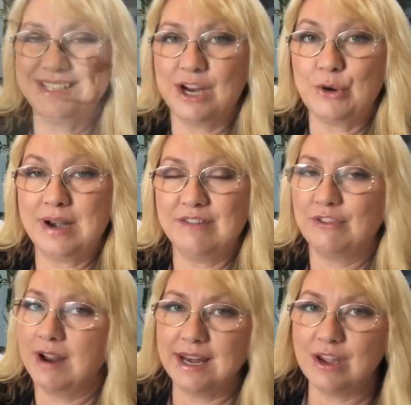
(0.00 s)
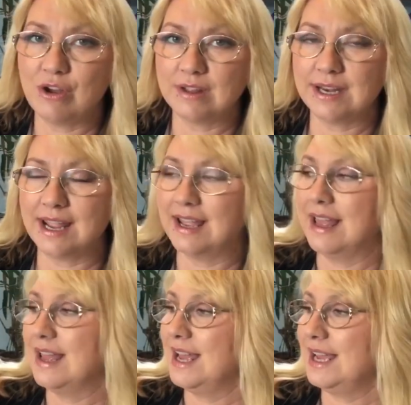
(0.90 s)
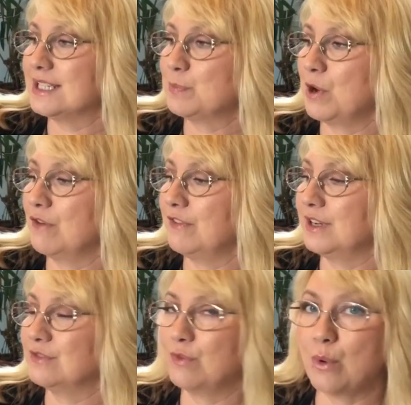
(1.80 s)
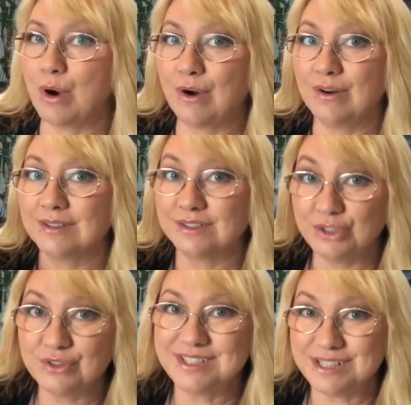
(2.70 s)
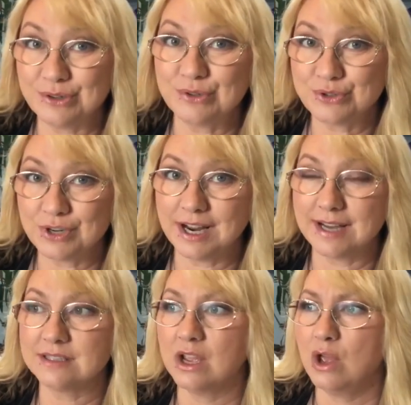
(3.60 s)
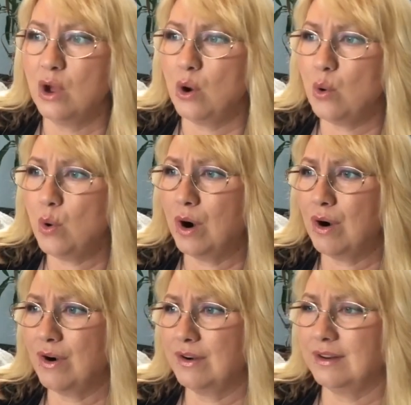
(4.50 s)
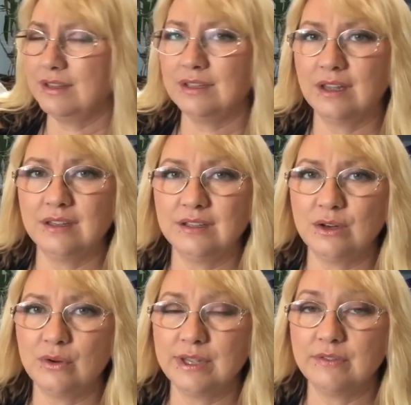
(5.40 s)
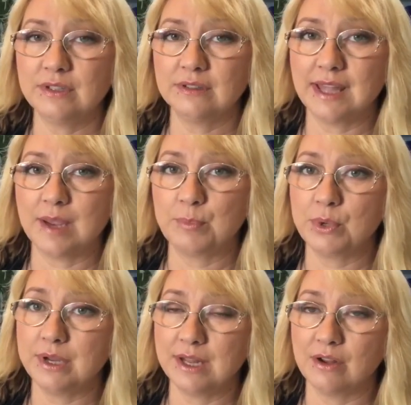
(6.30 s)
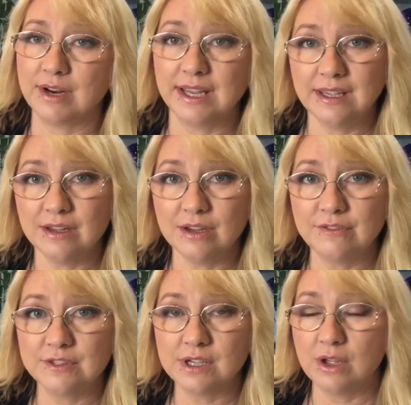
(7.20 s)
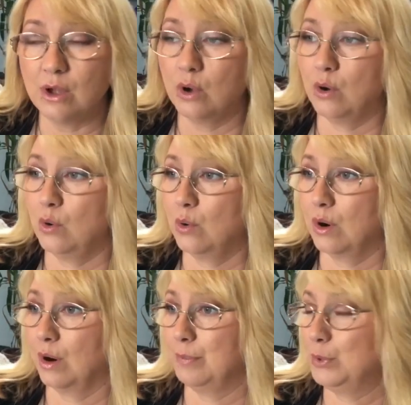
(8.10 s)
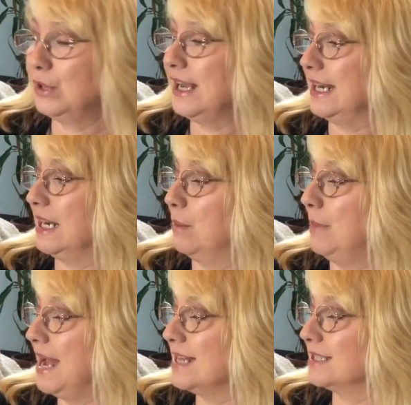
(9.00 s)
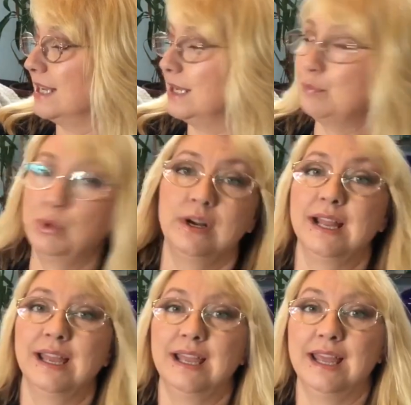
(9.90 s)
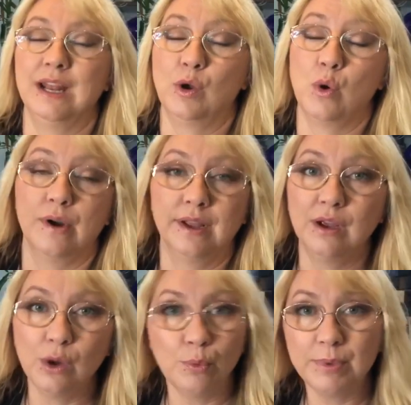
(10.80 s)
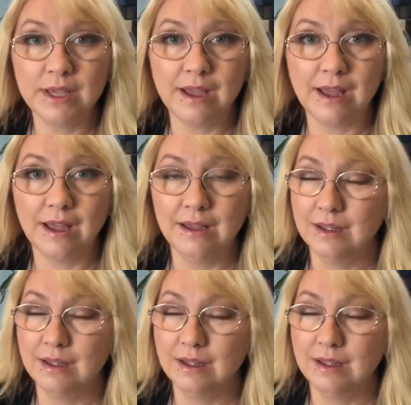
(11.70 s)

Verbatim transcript: decorate it for any holiday. It's perfect for your tiered trays. Or you know, even like putting it on a gift or putting it in a basket, putting it in a cornucopia,